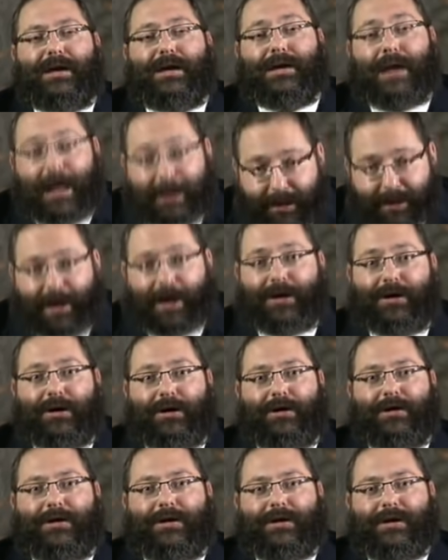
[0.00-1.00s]
not
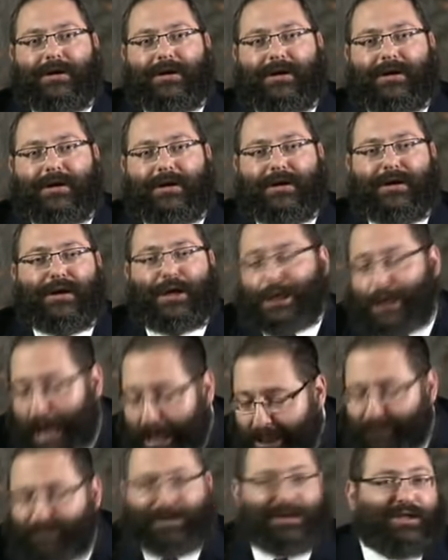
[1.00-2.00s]
Hanoich,
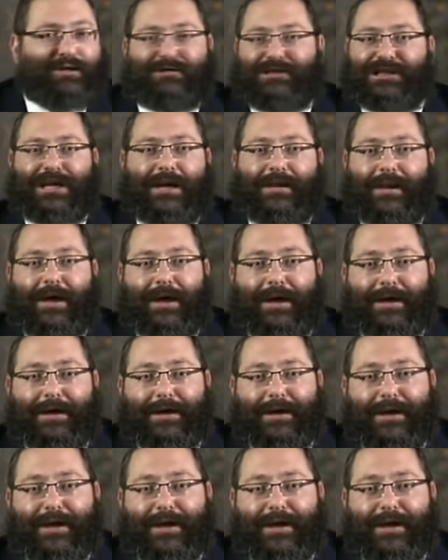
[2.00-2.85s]
not Mesushalach.